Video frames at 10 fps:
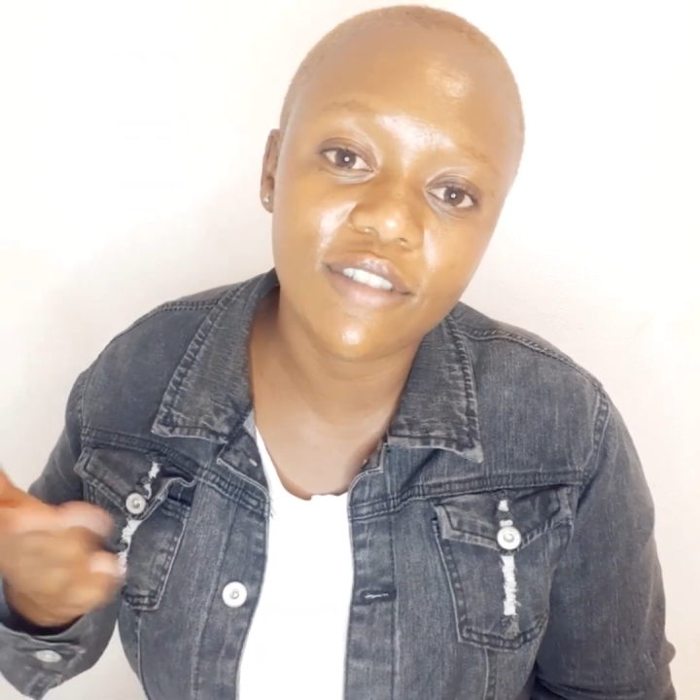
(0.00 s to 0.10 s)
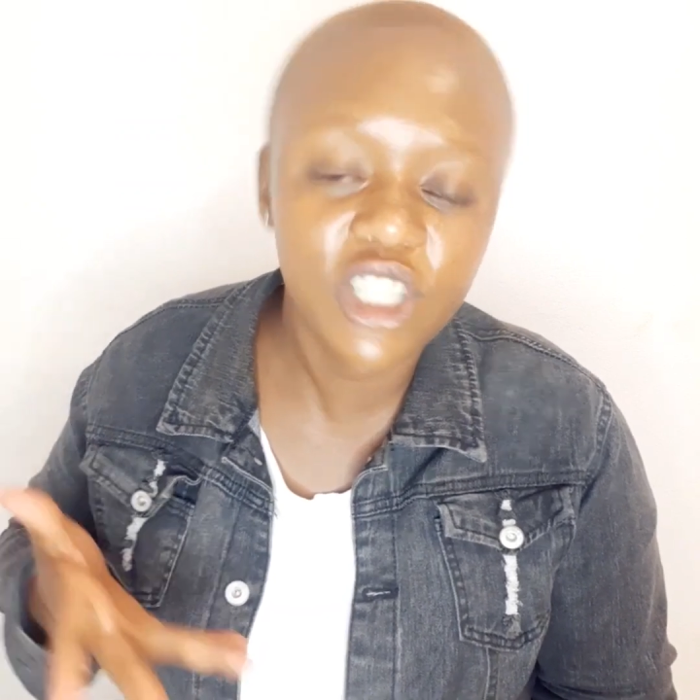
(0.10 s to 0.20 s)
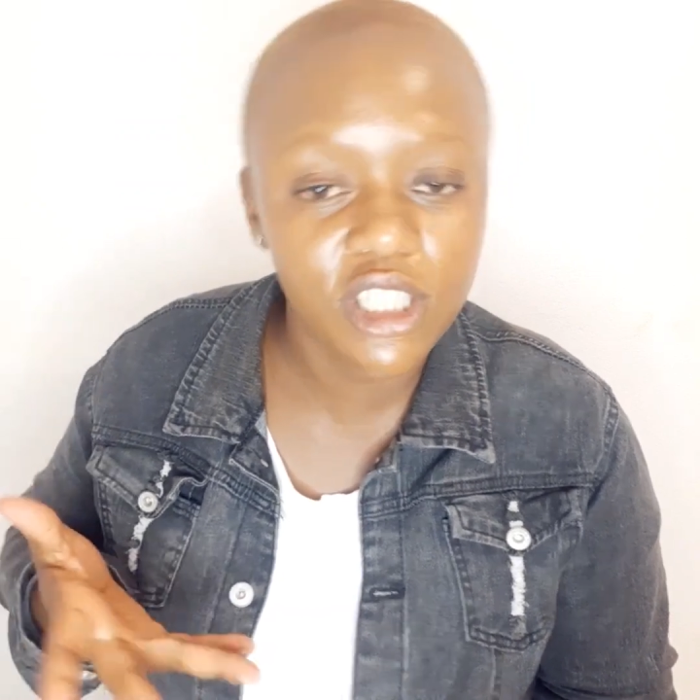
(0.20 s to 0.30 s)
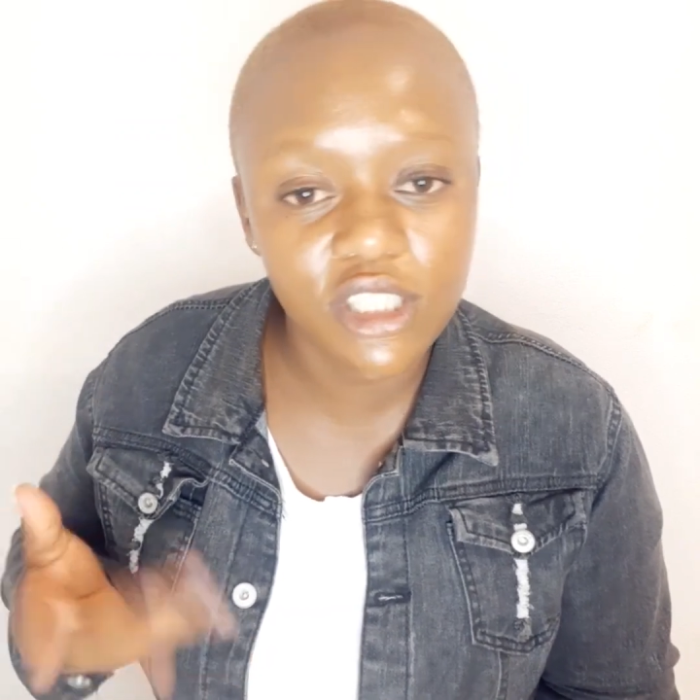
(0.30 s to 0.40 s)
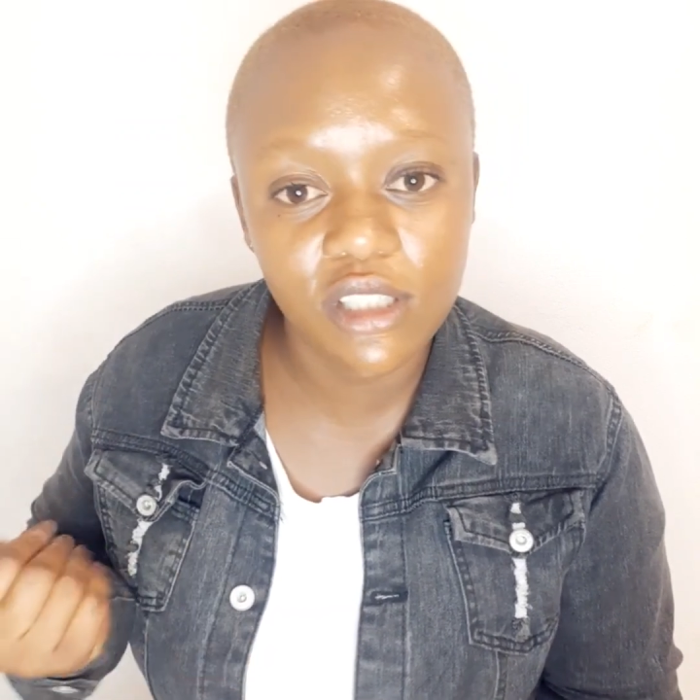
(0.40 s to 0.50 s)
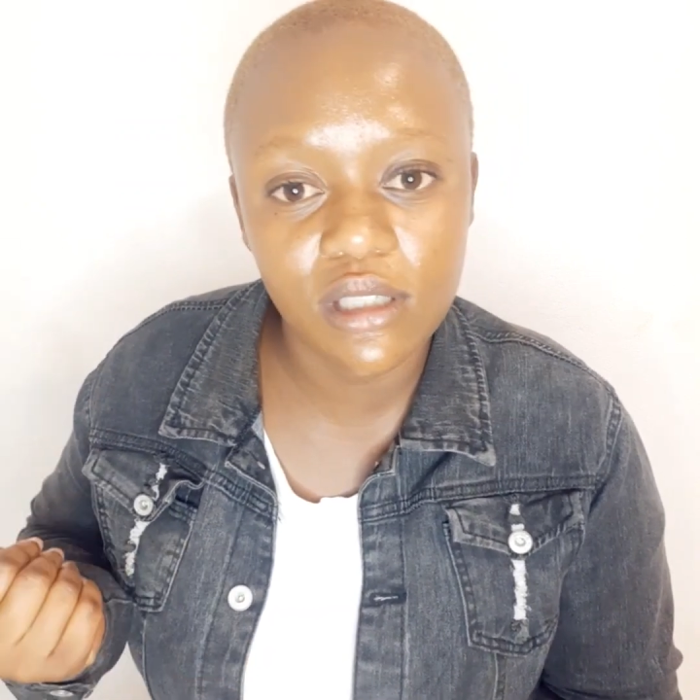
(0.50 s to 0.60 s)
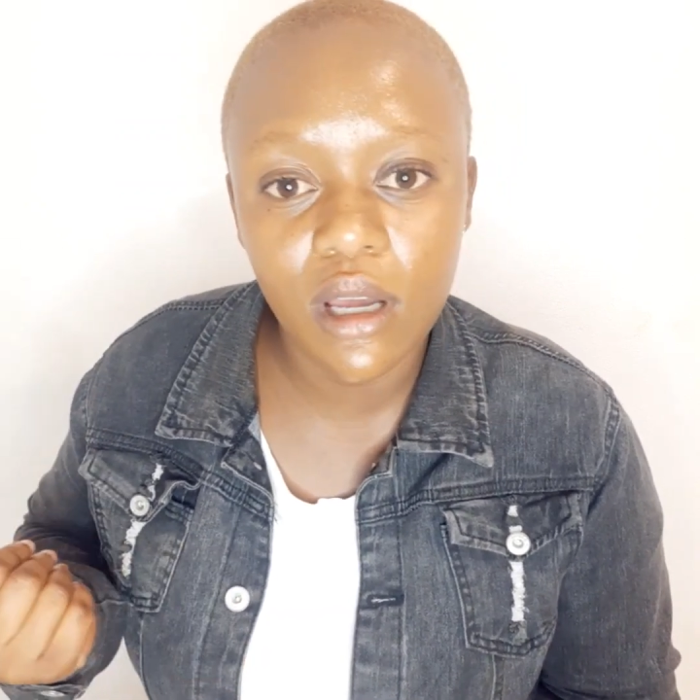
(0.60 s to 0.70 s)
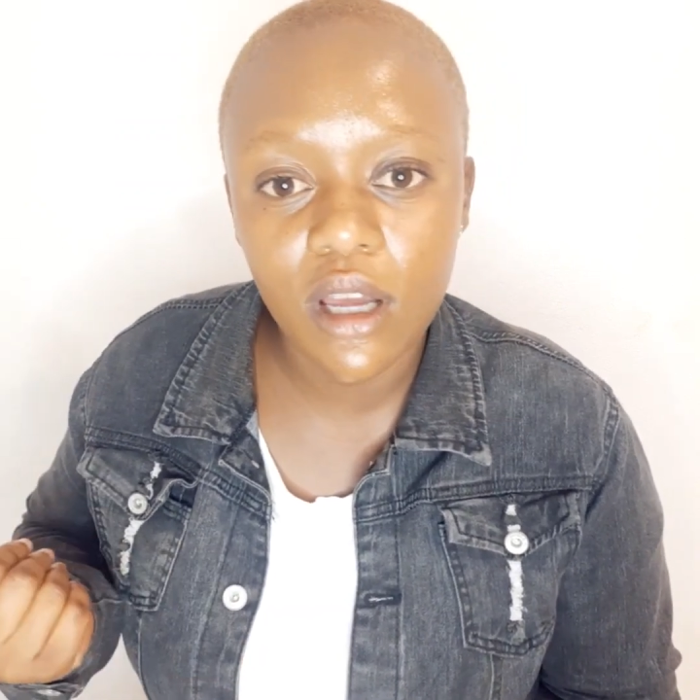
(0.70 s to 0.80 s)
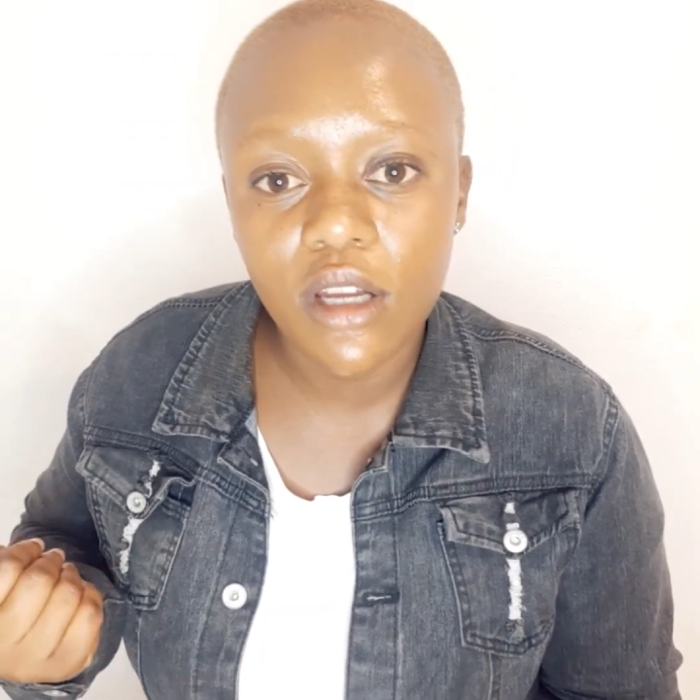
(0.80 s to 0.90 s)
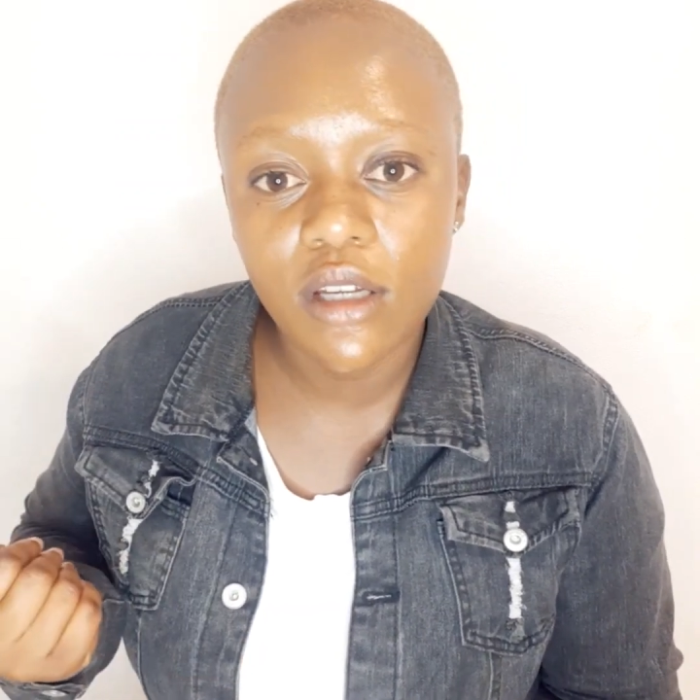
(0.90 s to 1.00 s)
Changes.
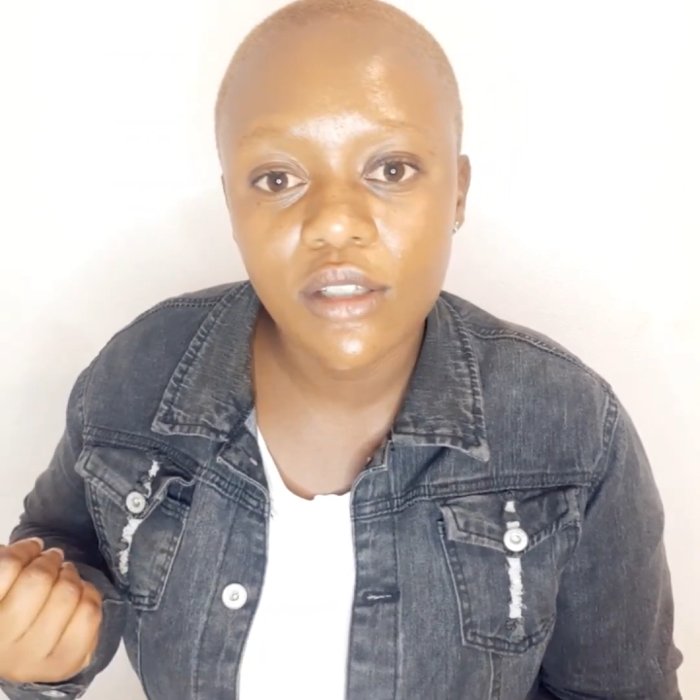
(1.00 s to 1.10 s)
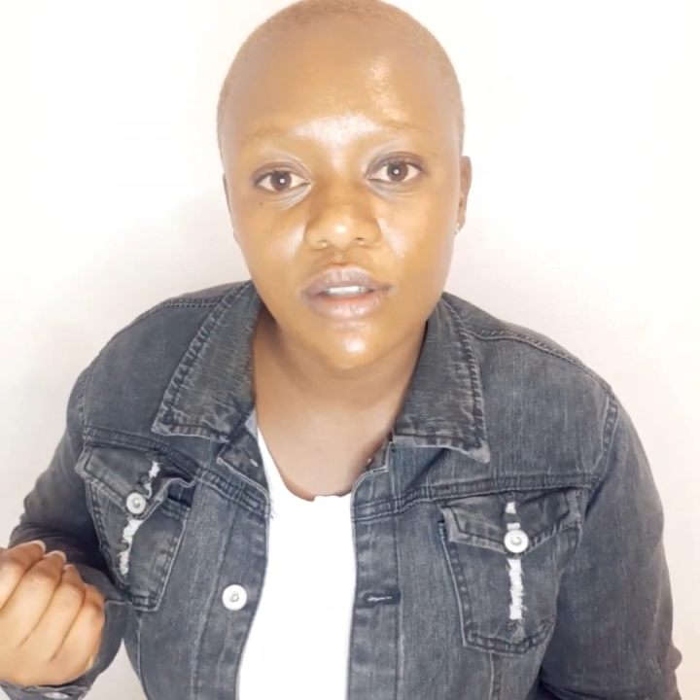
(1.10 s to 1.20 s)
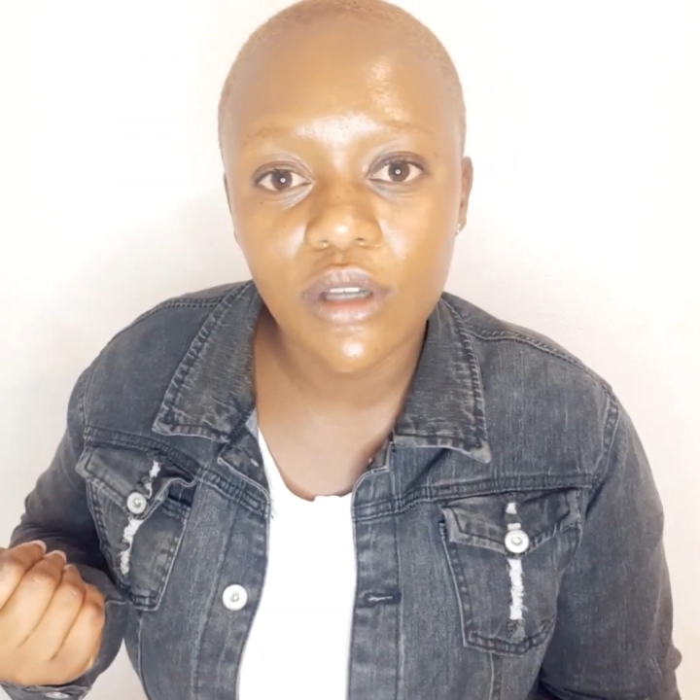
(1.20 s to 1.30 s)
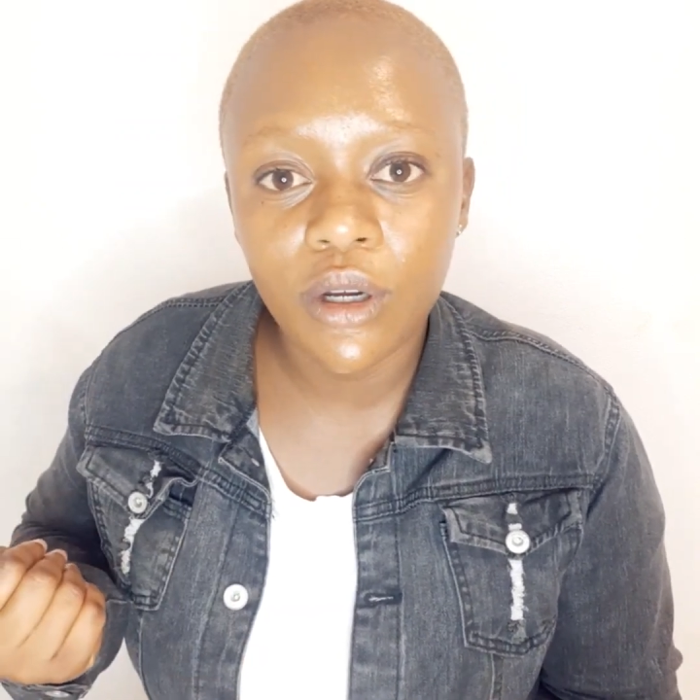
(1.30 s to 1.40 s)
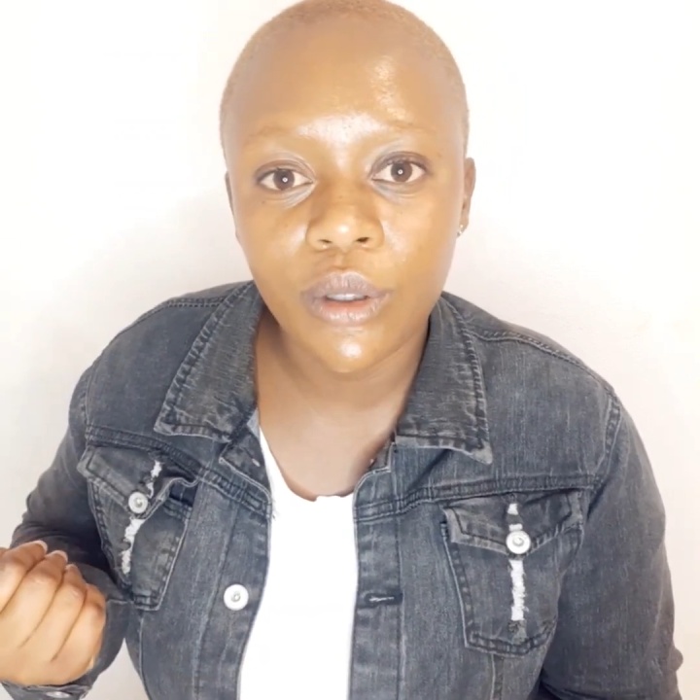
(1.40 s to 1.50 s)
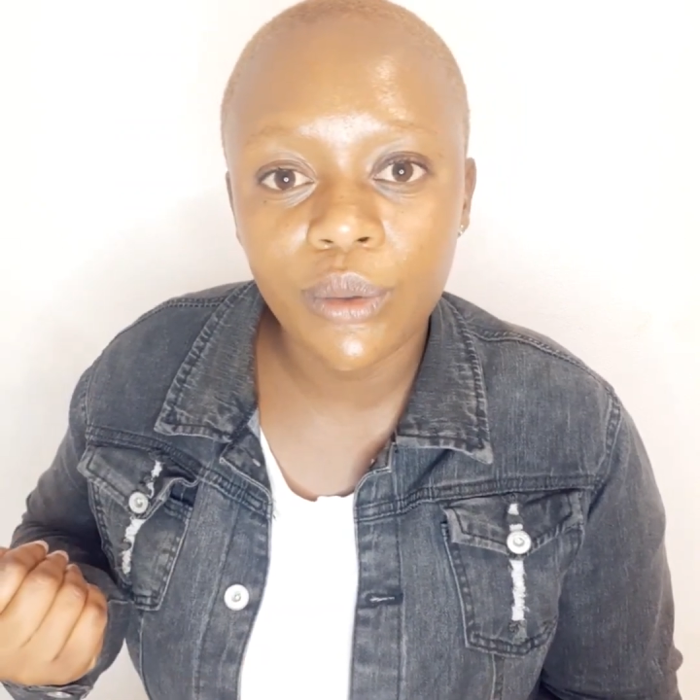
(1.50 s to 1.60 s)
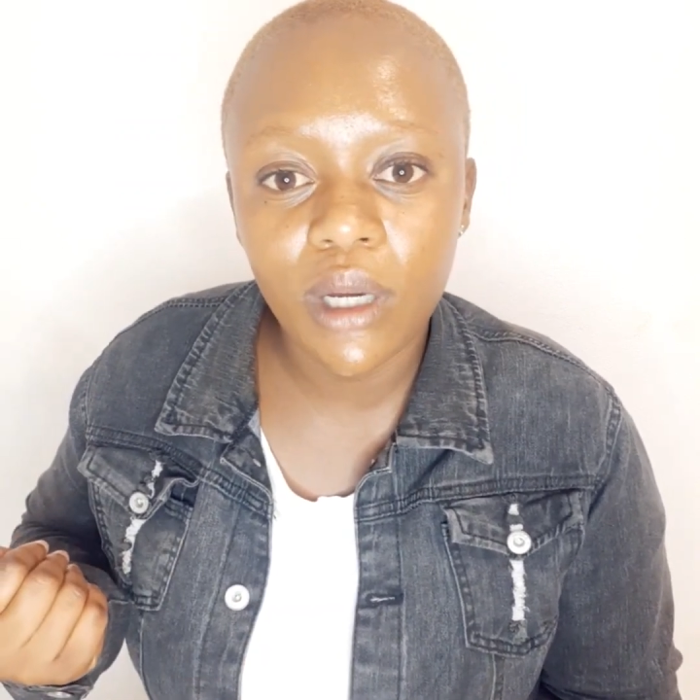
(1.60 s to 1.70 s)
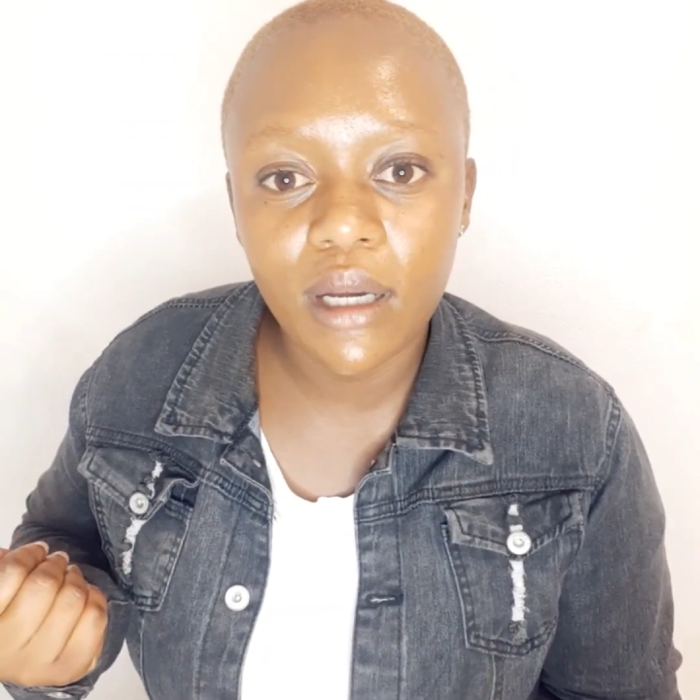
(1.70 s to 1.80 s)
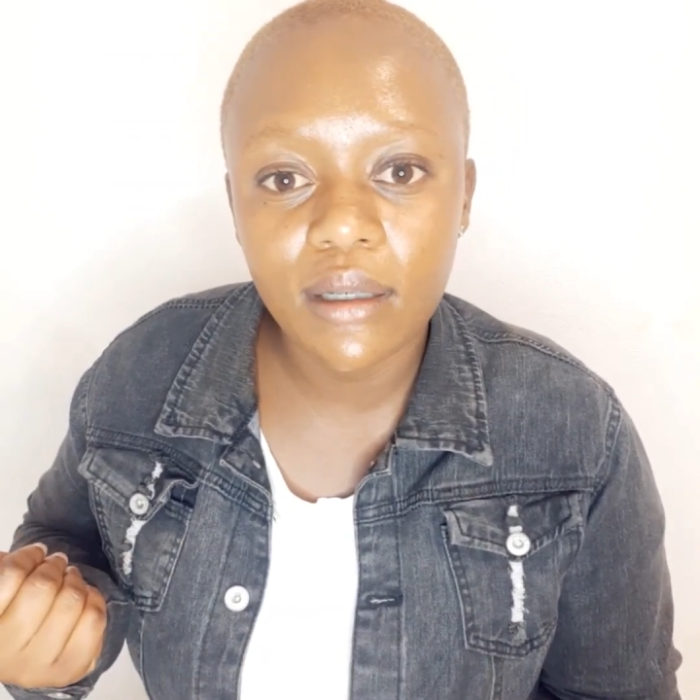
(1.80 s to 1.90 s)
So